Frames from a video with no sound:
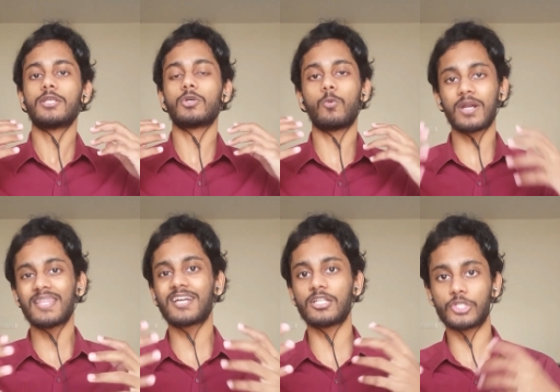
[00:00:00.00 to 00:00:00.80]
So one
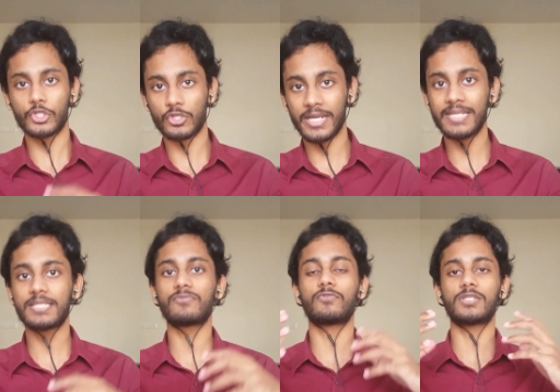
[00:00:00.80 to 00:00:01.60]
of the
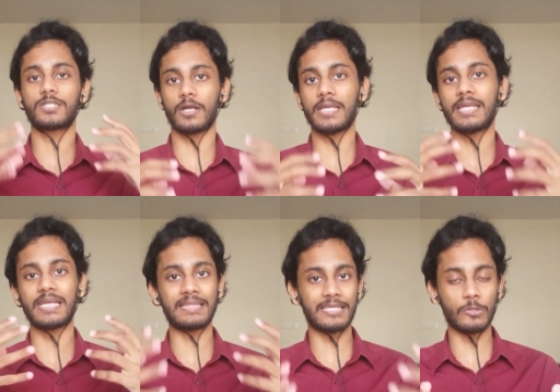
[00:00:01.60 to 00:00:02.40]
constraints for studying
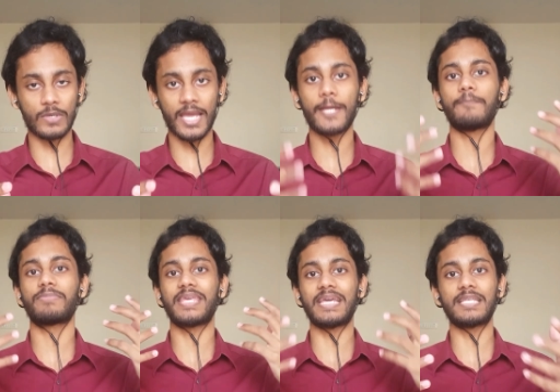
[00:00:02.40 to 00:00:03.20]
in the
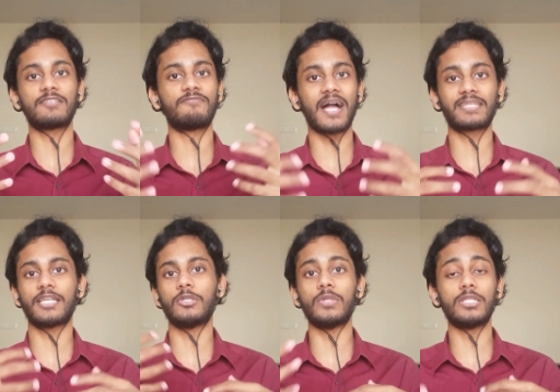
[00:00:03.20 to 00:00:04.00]
UK is the fact
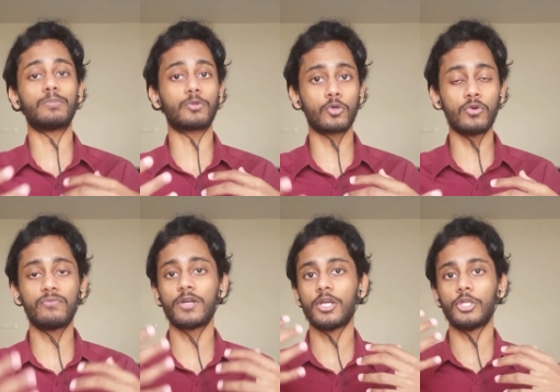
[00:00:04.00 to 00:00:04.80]
that you need to
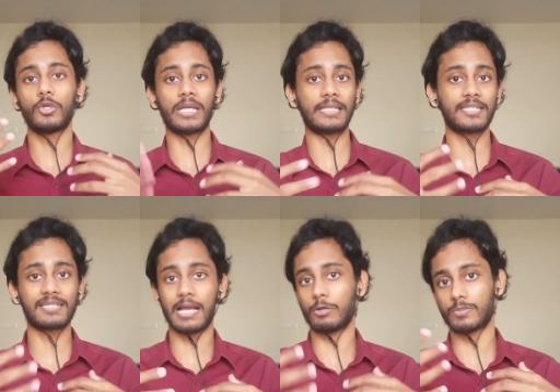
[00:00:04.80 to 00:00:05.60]
prove your
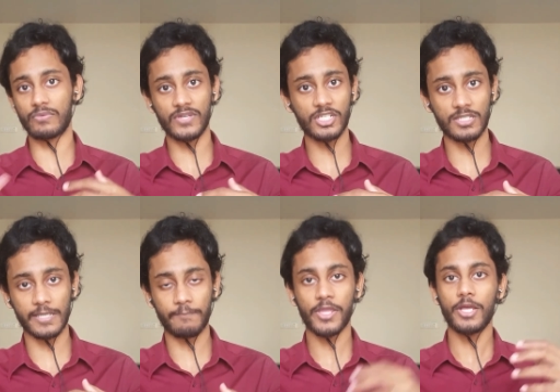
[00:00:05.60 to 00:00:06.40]
English language proficiency.